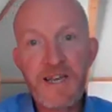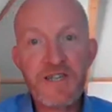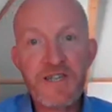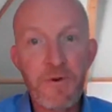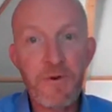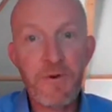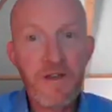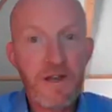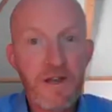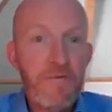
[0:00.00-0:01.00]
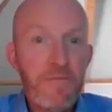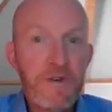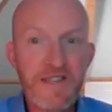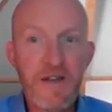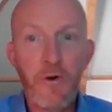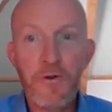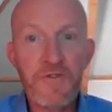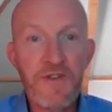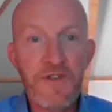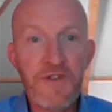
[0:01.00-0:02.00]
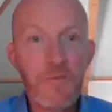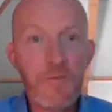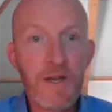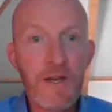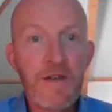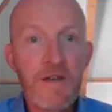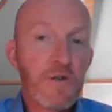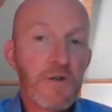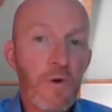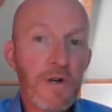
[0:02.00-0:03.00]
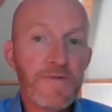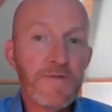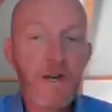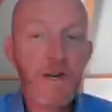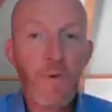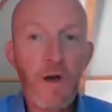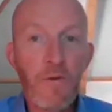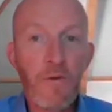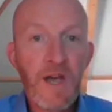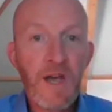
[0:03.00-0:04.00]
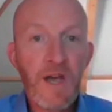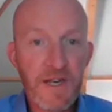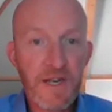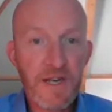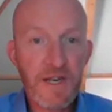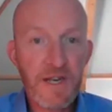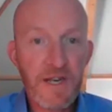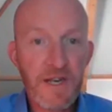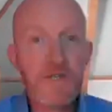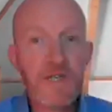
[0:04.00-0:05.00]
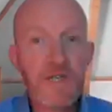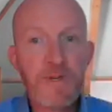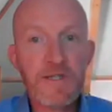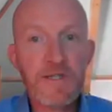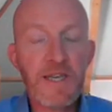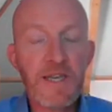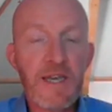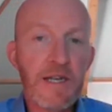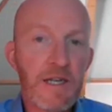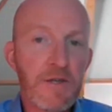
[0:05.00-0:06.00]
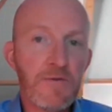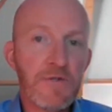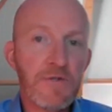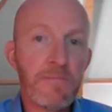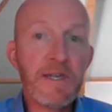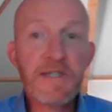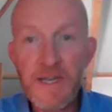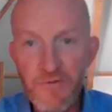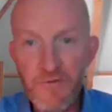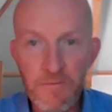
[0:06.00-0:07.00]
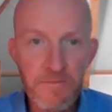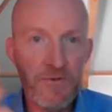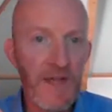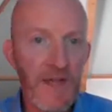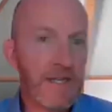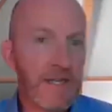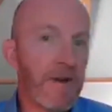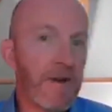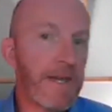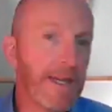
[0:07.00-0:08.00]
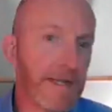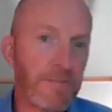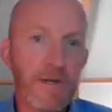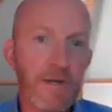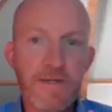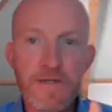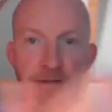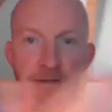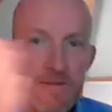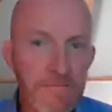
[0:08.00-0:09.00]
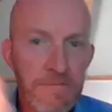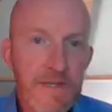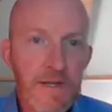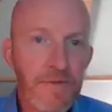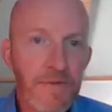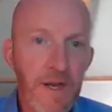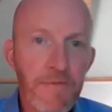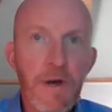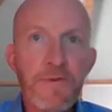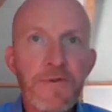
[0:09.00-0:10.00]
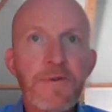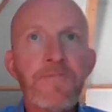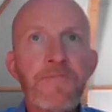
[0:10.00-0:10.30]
Essentially, everybody's honest anyway, so it works very well. I did it once at HSBC, and I used a meeting room, so that's very easy because there's nothing around.